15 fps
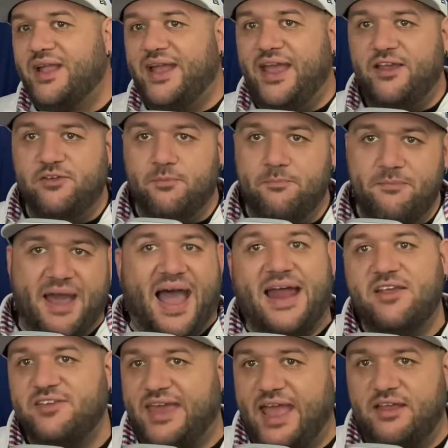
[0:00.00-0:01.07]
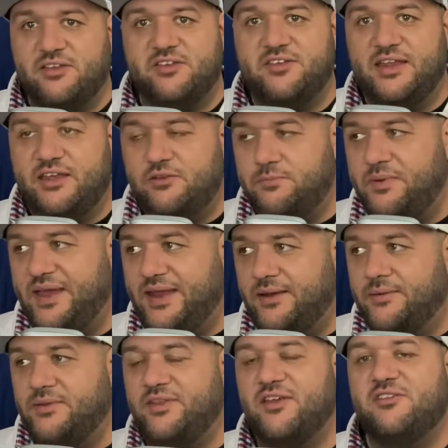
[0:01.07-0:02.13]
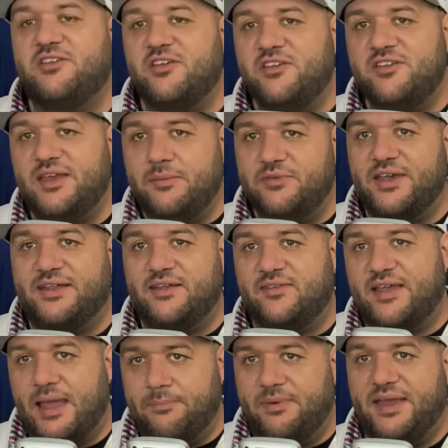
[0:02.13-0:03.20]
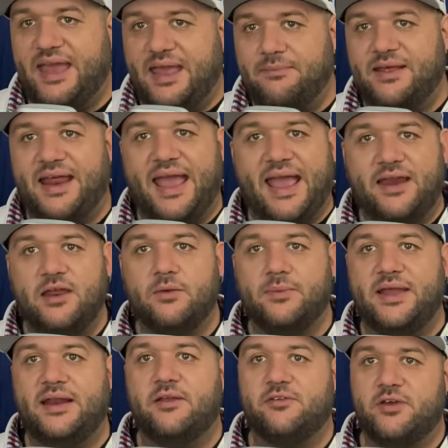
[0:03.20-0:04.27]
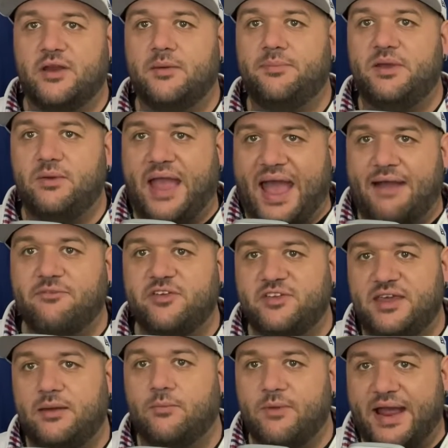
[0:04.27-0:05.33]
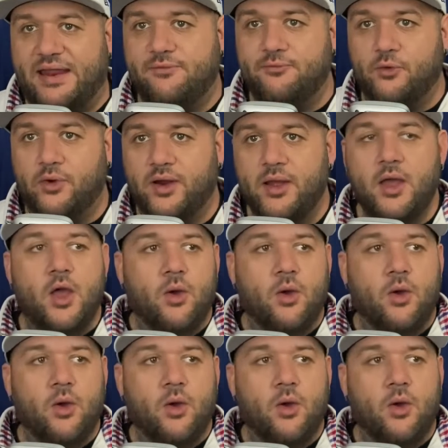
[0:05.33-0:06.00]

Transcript: as bad as Kansas City's been, this just seems like the type of game that Andy Reid is going to have his team ready for.